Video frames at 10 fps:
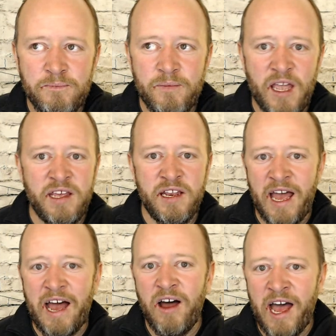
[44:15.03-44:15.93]
and then
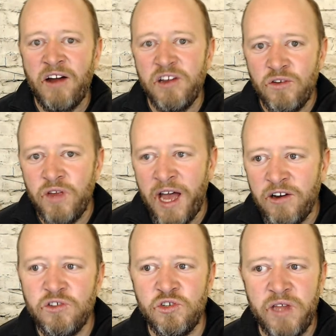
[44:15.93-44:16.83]
how do
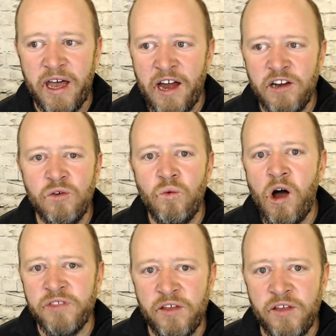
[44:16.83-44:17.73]
you do that? How do you
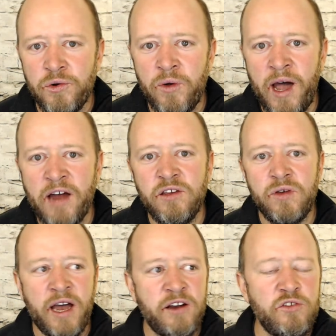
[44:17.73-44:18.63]
walk that through? How do
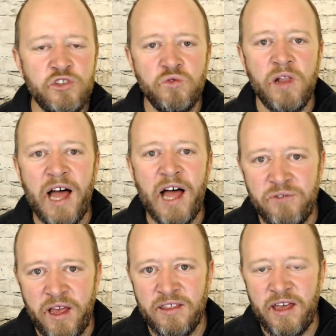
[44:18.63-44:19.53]
you do
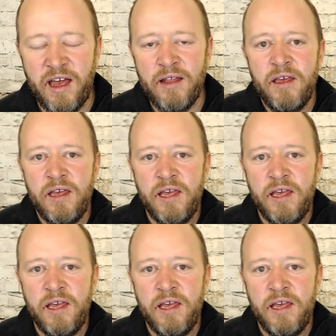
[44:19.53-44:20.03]
life like that?